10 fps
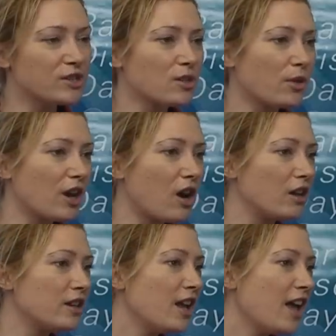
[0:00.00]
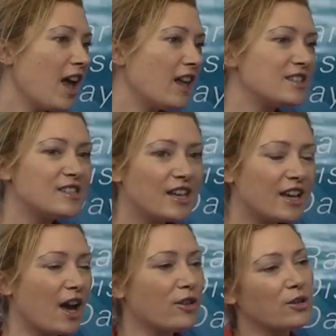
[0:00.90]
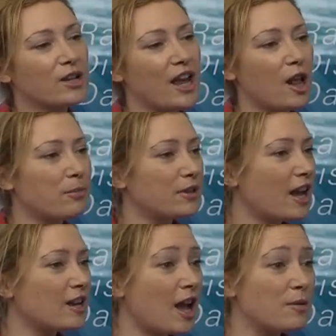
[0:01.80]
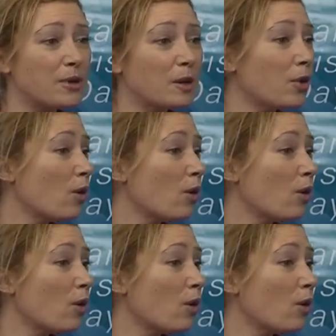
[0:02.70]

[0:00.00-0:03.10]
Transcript: what's going on, seeing how you can help, and being